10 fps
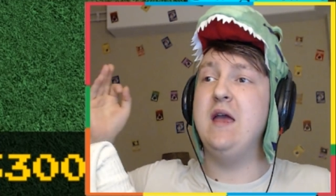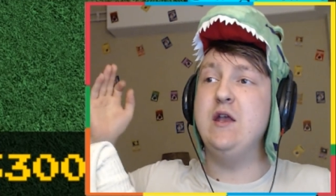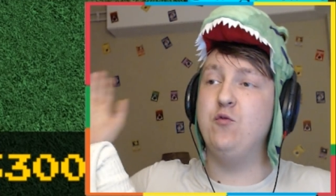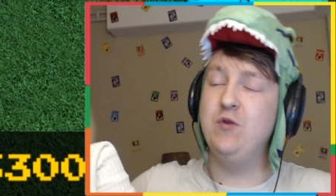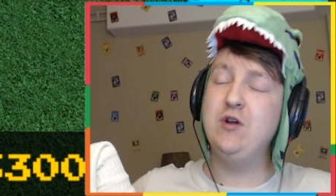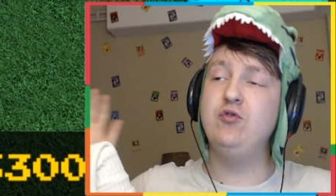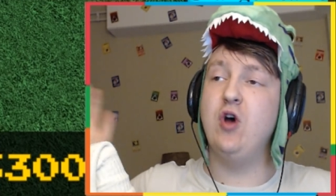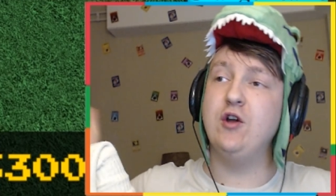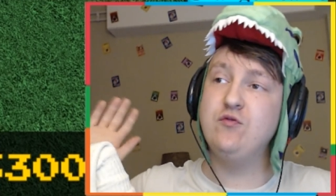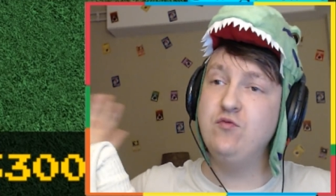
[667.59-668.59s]
it will
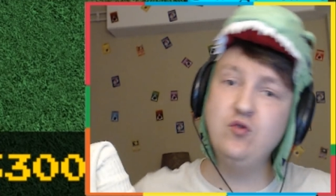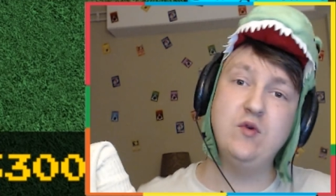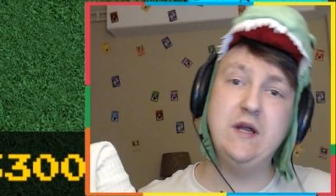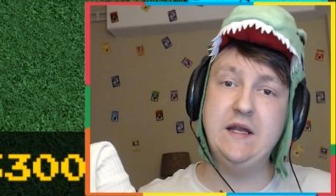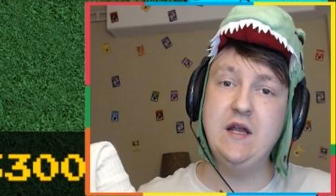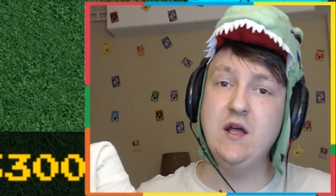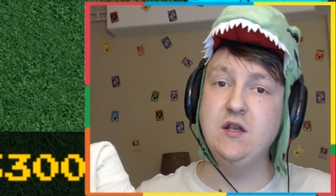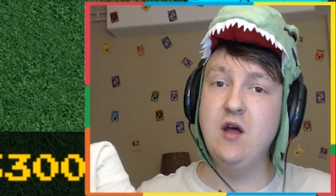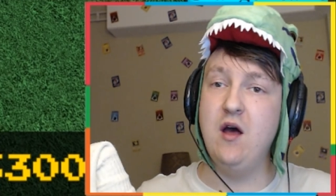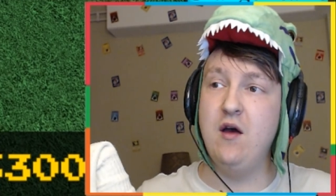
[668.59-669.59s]
not ruin
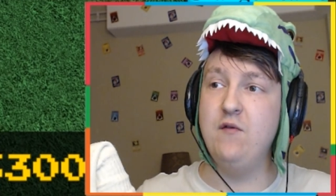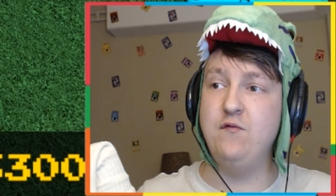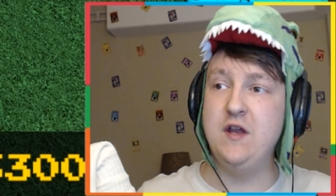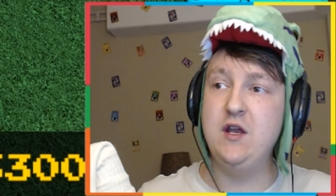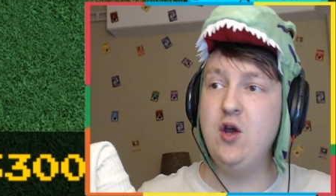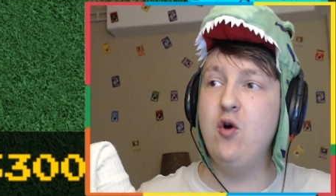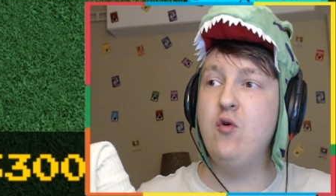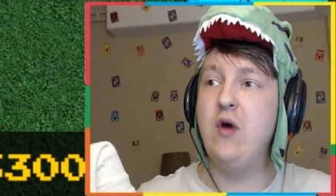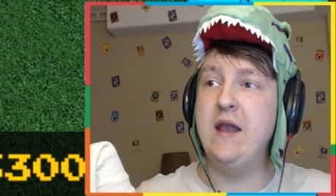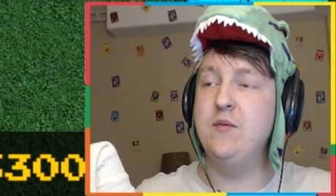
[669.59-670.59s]
the
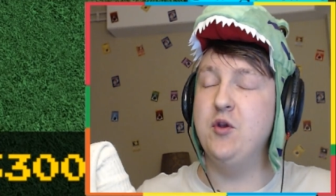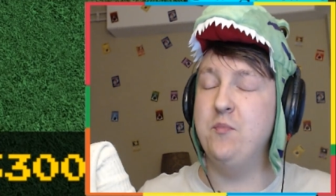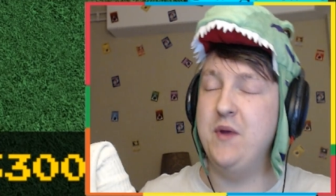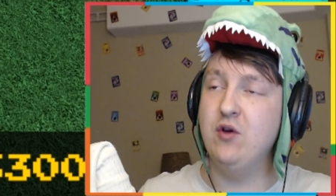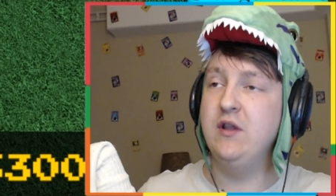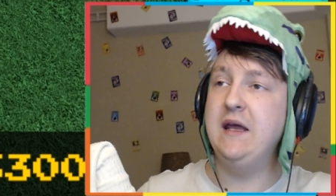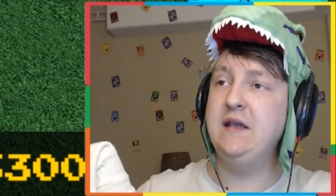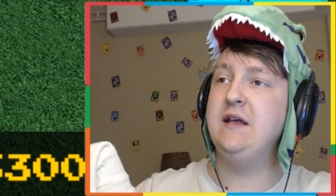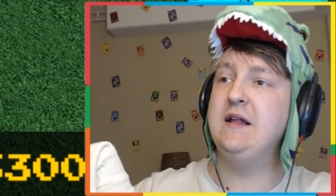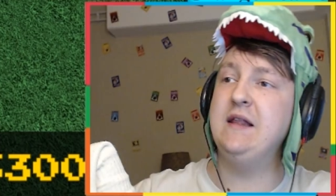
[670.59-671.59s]
video and the
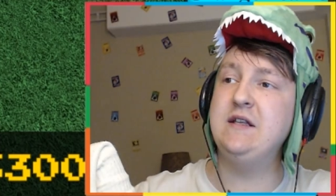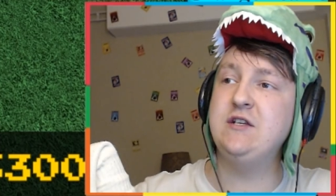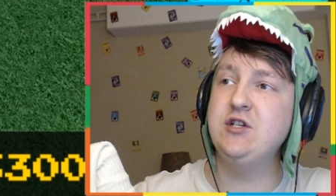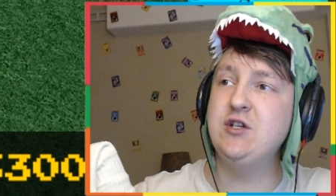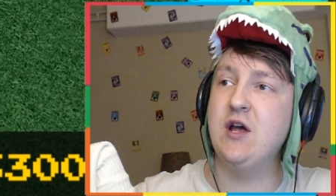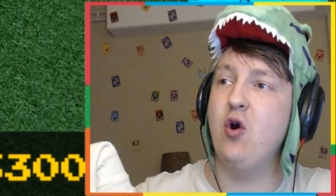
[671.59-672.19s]
building, the glitches.